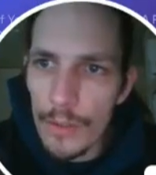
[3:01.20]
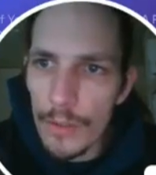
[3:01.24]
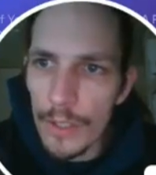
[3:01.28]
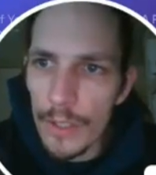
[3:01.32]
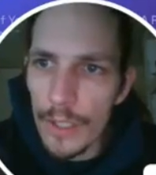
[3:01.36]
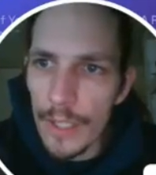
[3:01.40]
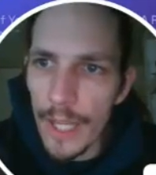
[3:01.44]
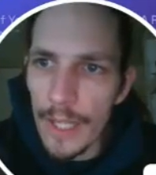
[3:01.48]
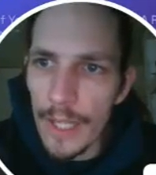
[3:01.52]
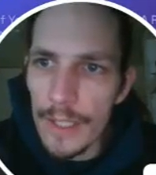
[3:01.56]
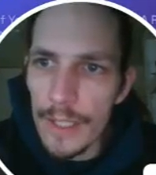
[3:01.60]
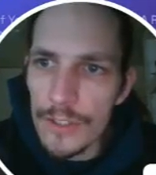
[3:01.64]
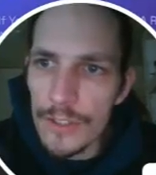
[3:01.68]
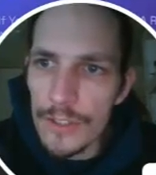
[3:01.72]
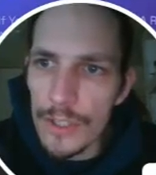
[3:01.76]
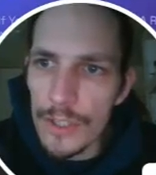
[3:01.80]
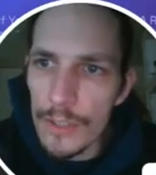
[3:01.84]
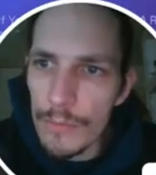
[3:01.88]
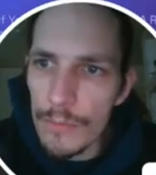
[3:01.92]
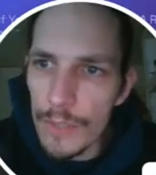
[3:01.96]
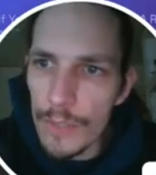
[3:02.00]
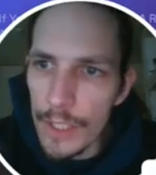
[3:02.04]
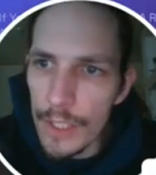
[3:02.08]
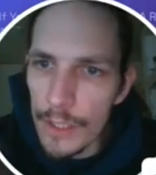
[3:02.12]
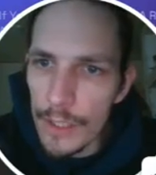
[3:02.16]
get into
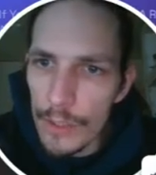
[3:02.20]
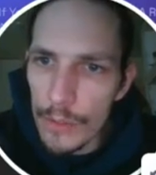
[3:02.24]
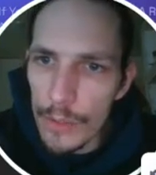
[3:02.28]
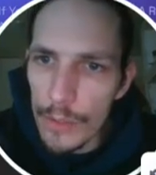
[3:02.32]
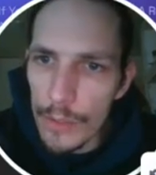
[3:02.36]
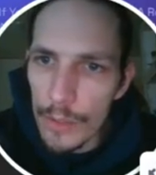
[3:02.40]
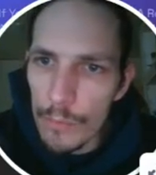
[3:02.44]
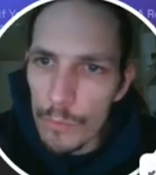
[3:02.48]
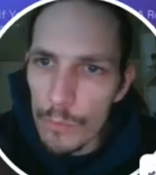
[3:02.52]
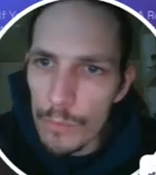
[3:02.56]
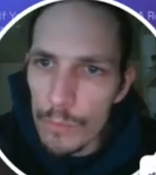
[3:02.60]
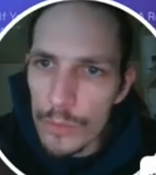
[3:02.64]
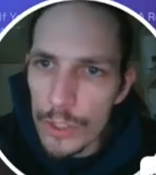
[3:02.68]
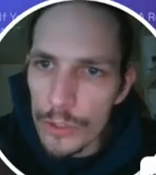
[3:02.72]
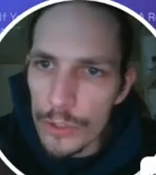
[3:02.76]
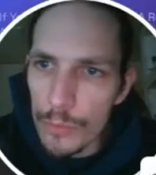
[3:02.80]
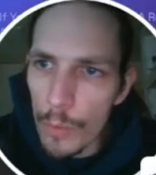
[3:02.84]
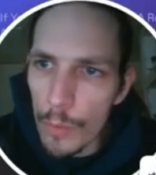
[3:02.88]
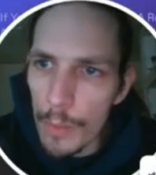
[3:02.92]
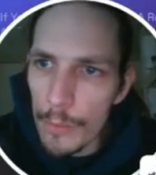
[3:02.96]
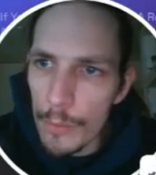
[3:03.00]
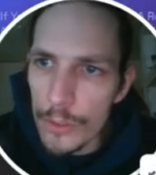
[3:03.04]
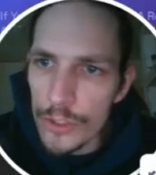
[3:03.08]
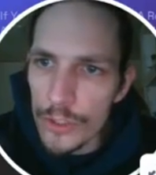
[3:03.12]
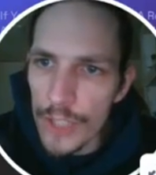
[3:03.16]
the video in just
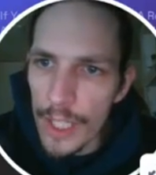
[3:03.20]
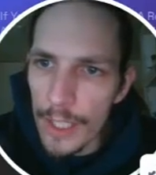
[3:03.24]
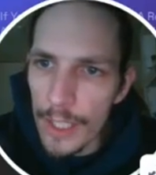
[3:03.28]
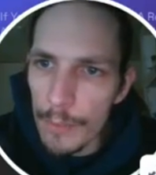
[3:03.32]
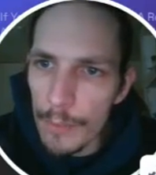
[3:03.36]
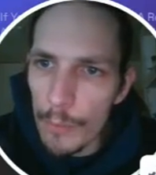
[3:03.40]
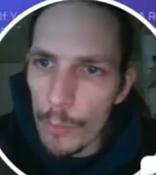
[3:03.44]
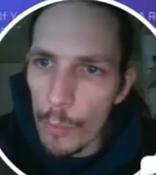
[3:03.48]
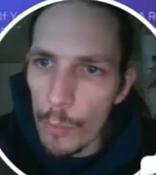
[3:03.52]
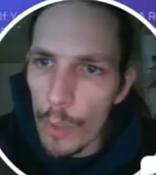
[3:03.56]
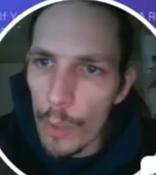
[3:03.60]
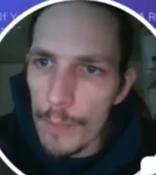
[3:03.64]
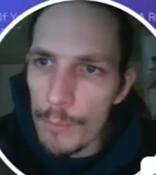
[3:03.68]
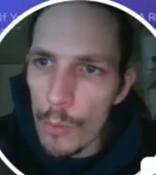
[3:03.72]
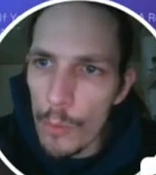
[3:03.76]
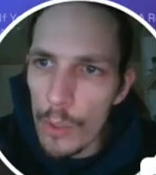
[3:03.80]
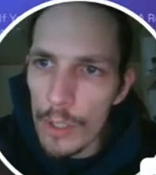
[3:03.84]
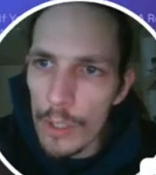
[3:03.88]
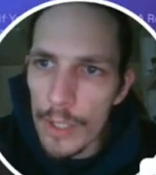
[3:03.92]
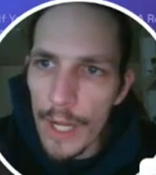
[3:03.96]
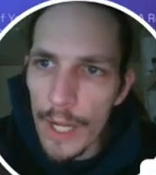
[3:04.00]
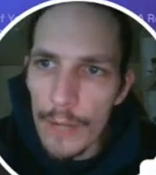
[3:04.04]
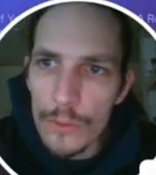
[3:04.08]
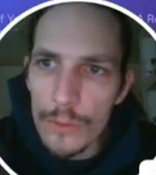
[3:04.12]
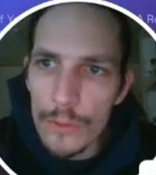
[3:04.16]
one more second, but one
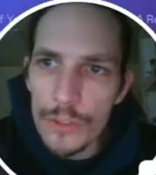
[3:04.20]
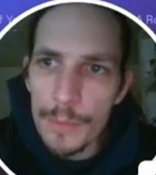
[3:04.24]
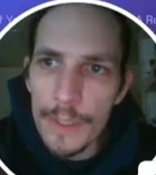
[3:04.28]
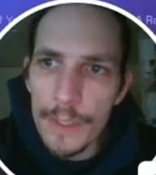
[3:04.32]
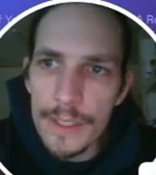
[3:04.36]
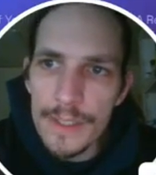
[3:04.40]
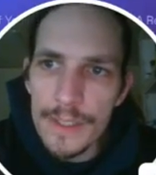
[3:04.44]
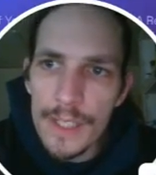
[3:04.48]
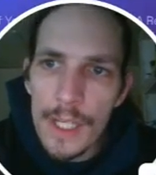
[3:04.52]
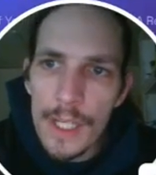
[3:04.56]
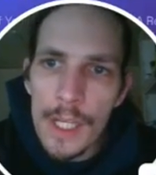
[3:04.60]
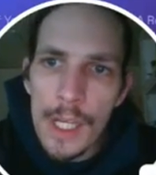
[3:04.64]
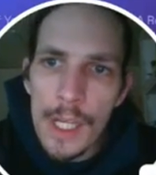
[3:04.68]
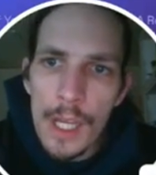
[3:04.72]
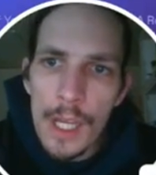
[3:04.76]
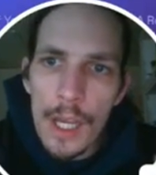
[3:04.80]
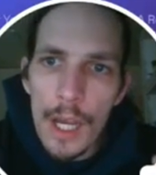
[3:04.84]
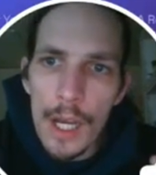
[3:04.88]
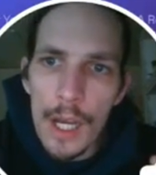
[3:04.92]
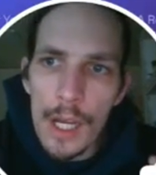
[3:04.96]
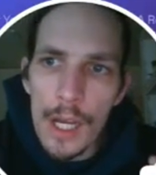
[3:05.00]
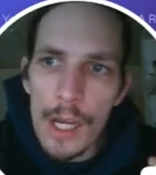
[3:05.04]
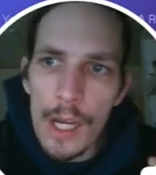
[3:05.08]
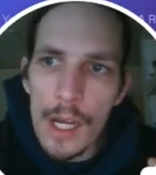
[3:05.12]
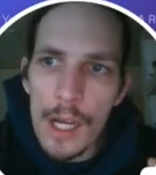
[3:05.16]
more announcement.
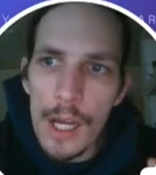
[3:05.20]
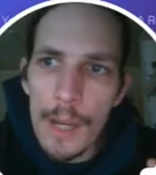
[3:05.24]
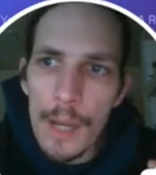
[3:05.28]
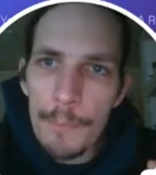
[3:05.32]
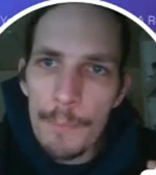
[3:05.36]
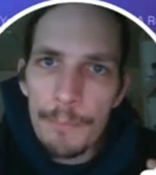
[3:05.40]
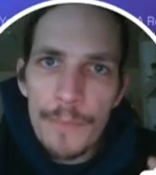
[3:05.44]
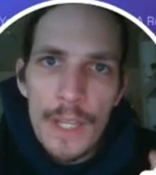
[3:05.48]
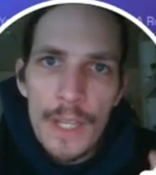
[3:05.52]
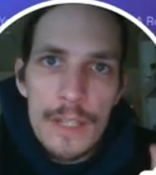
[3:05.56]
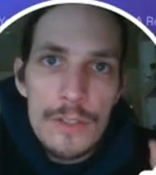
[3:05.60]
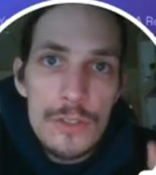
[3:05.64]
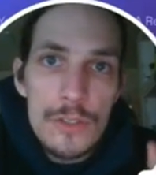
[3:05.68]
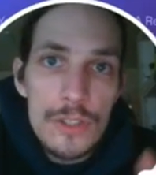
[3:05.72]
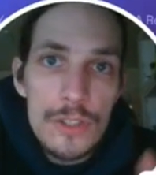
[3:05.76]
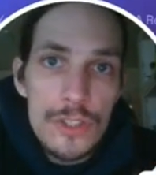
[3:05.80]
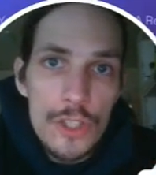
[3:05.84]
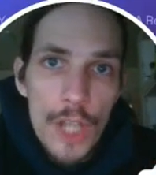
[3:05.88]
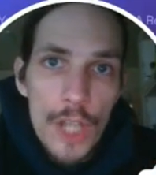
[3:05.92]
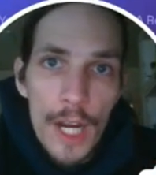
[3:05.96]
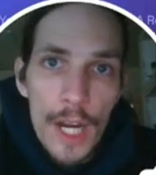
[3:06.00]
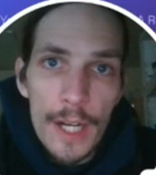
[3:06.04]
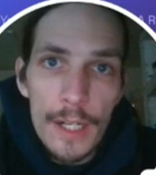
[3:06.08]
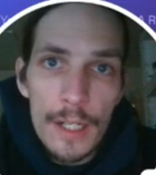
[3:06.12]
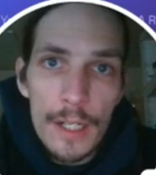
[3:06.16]

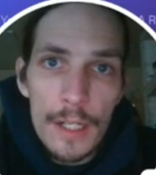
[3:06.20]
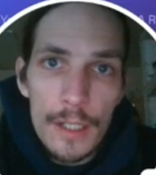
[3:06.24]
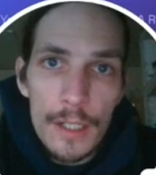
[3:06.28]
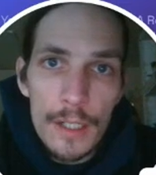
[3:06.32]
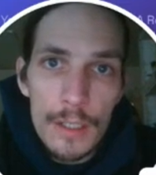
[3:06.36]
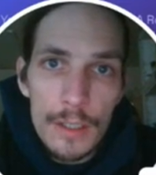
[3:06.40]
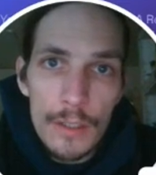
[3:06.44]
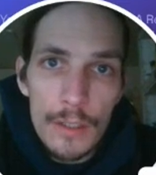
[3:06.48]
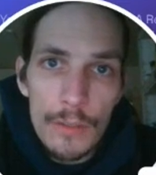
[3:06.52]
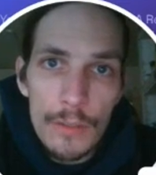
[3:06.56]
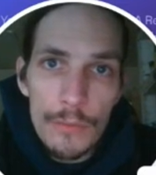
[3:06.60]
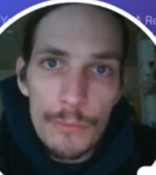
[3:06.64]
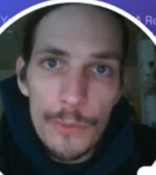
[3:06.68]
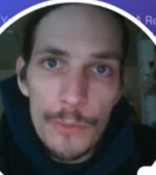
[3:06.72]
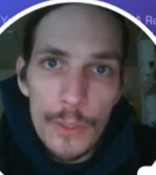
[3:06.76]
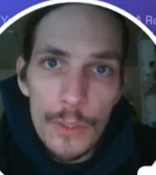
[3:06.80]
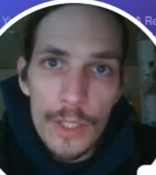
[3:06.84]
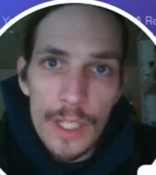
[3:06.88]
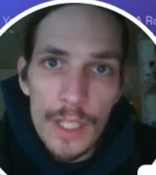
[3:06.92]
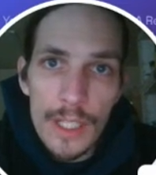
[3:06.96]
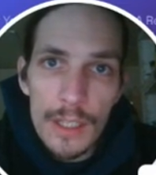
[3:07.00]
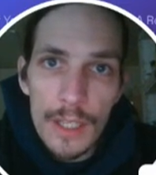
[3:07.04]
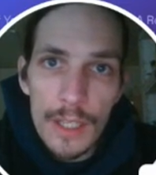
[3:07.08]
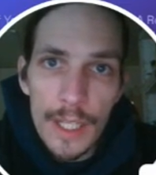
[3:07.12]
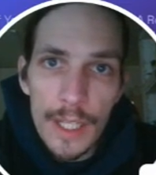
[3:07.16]
Check for
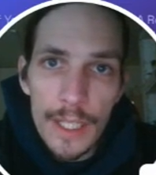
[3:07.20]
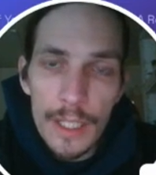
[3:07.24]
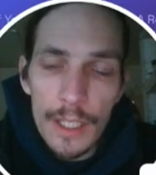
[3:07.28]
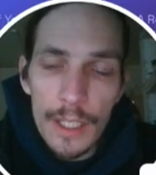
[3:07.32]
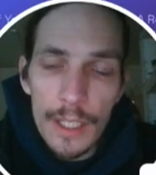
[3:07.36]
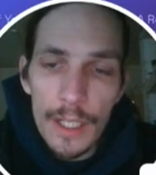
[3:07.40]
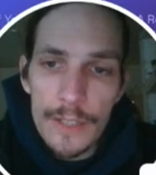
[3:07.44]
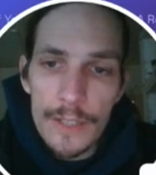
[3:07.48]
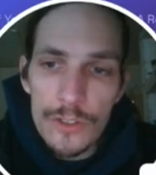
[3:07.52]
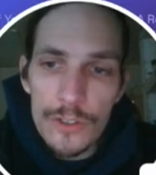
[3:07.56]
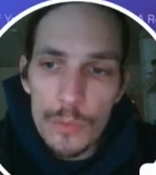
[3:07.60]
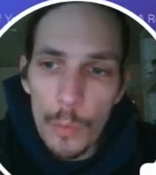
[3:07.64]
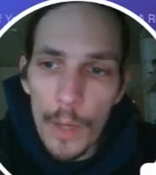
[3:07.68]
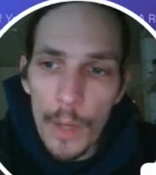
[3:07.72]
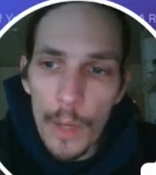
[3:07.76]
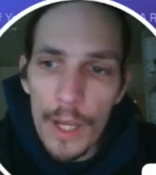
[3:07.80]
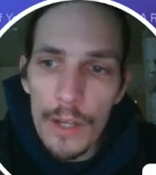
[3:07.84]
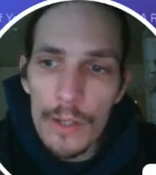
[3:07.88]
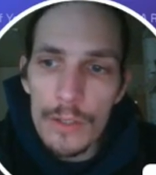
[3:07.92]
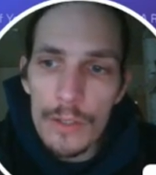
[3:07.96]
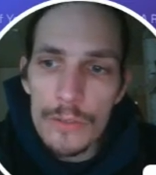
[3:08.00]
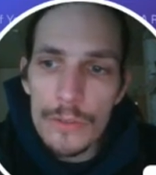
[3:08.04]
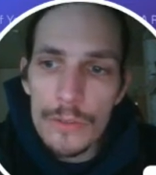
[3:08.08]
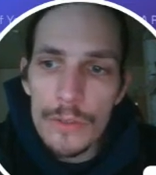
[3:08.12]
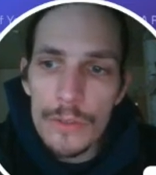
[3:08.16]
the link as
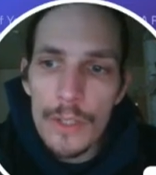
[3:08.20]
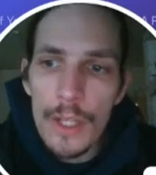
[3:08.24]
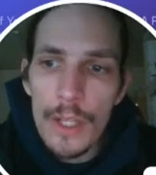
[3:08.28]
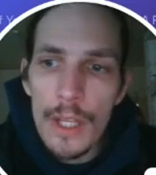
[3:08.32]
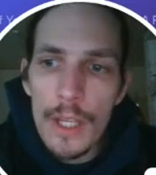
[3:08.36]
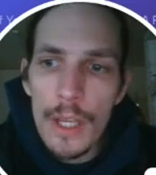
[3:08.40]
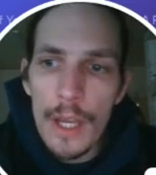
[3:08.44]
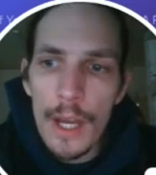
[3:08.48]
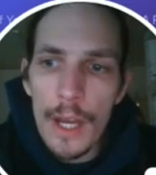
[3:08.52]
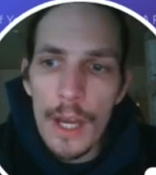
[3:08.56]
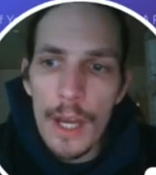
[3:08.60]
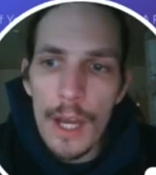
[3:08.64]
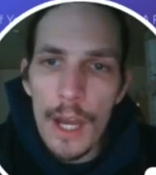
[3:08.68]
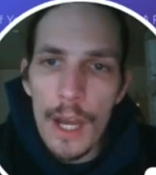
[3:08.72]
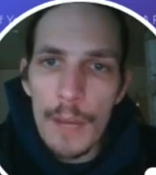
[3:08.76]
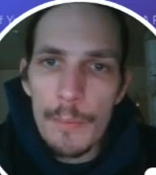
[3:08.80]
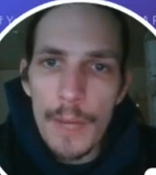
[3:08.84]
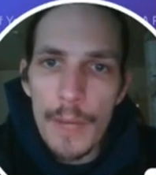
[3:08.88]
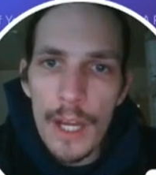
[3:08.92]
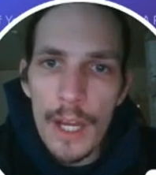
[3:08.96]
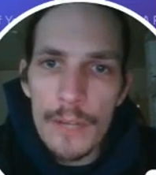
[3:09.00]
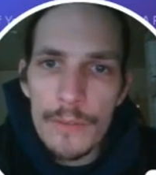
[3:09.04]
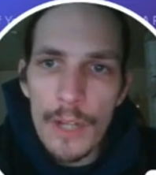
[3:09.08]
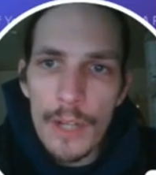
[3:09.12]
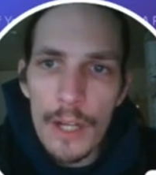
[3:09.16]
well.
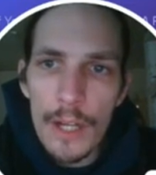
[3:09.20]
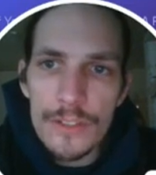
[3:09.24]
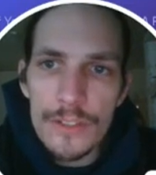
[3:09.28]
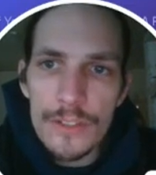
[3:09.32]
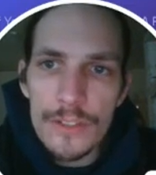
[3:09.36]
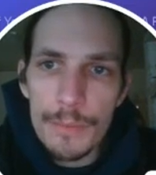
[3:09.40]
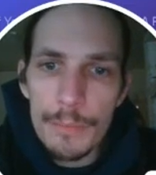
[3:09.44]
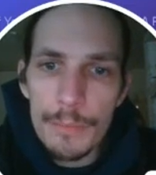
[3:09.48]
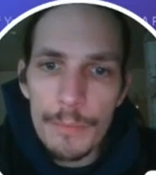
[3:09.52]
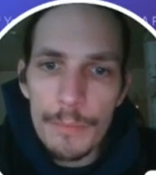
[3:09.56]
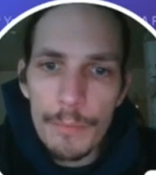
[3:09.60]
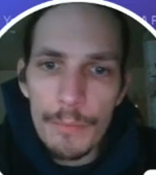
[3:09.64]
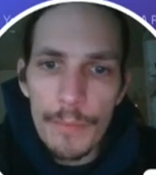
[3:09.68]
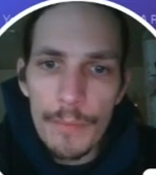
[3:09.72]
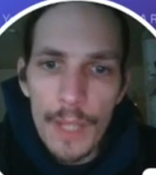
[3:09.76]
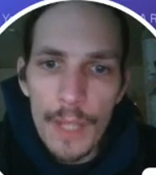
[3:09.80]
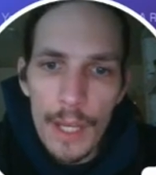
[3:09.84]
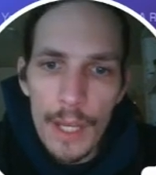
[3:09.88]
I've got some